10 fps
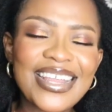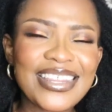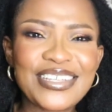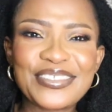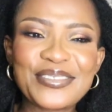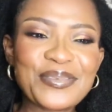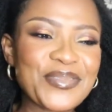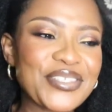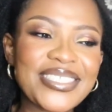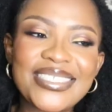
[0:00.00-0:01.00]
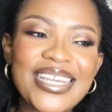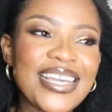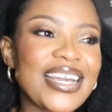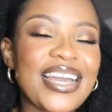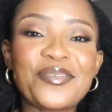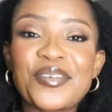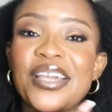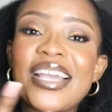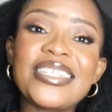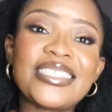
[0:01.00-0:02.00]
Thank you so much. I'll
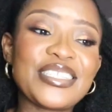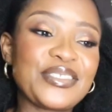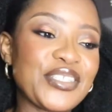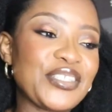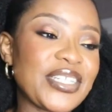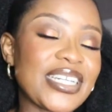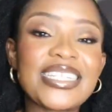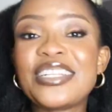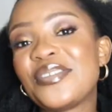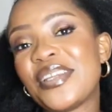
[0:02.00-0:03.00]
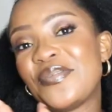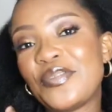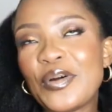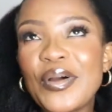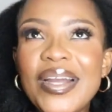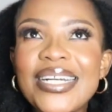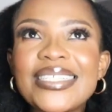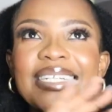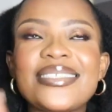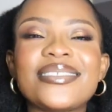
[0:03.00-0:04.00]
be ending this video. Yeah, I started with a
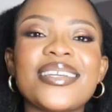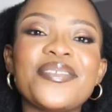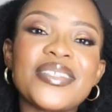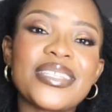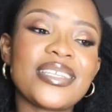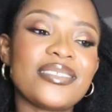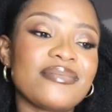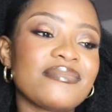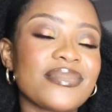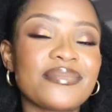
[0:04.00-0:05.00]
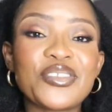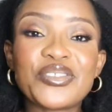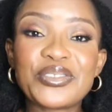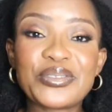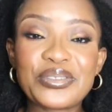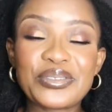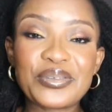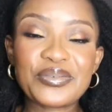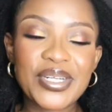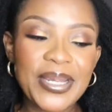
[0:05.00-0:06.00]
vlog and everything, all those good
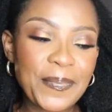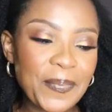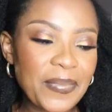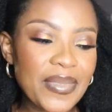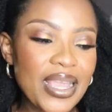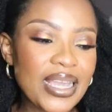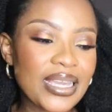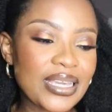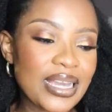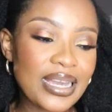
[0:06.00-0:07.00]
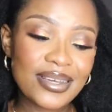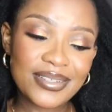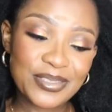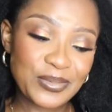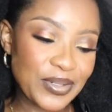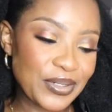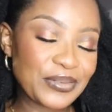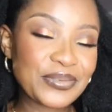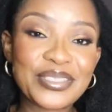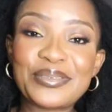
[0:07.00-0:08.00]
stuff, right? Yeah, he's
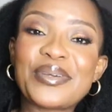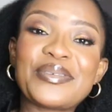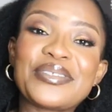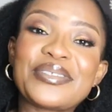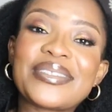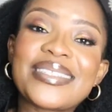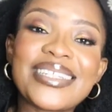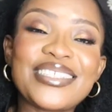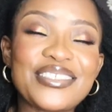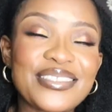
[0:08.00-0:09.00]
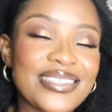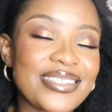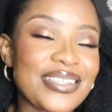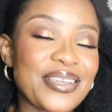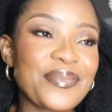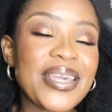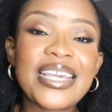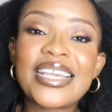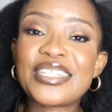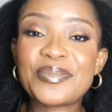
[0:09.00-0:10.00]
well. He's well with us in Jesus' name.
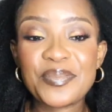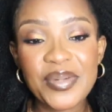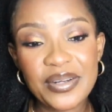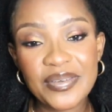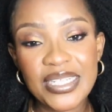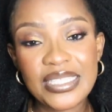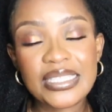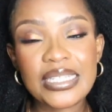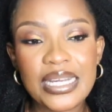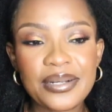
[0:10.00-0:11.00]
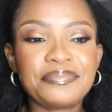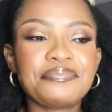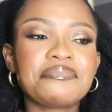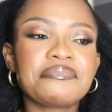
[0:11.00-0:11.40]
He has been buried, yeah.